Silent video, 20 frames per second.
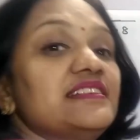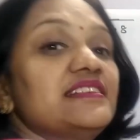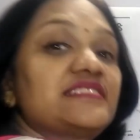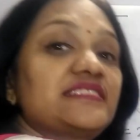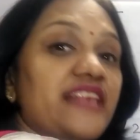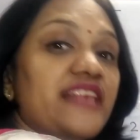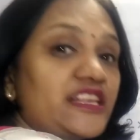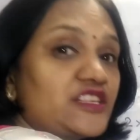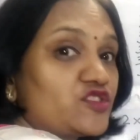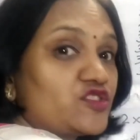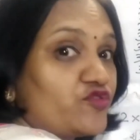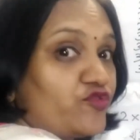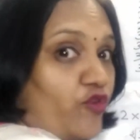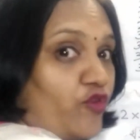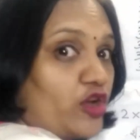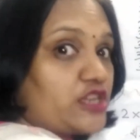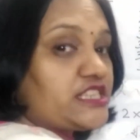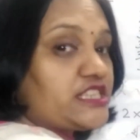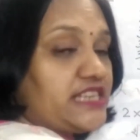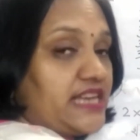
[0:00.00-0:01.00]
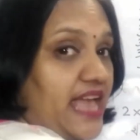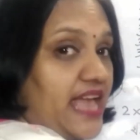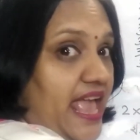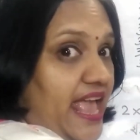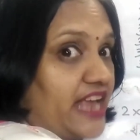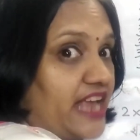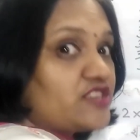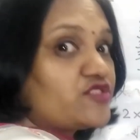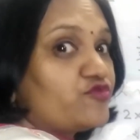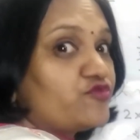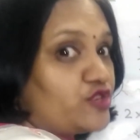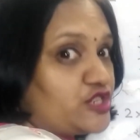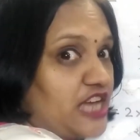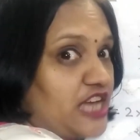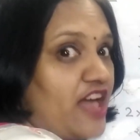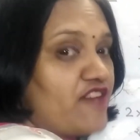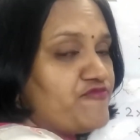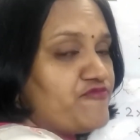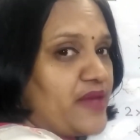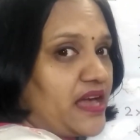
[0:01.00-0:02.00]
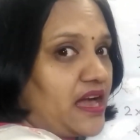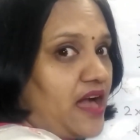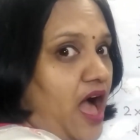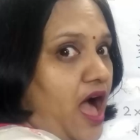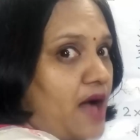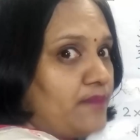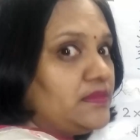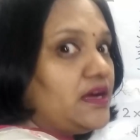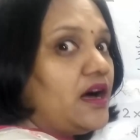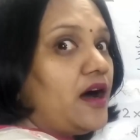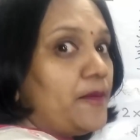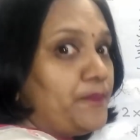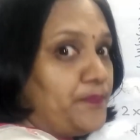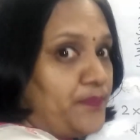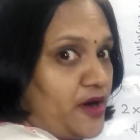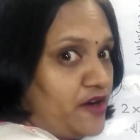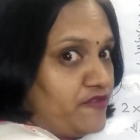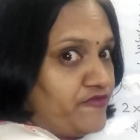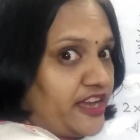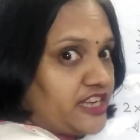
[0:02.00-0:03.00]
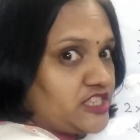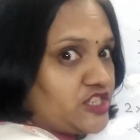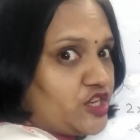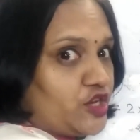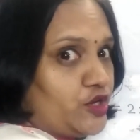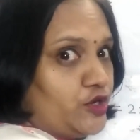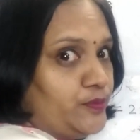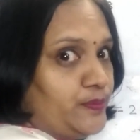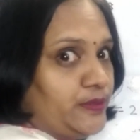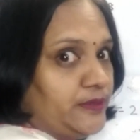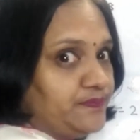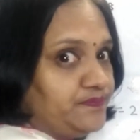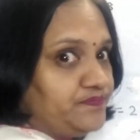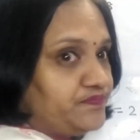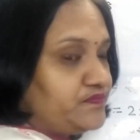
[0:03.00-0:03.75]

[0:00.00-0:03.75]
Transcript: 648 would have become a perfect cube.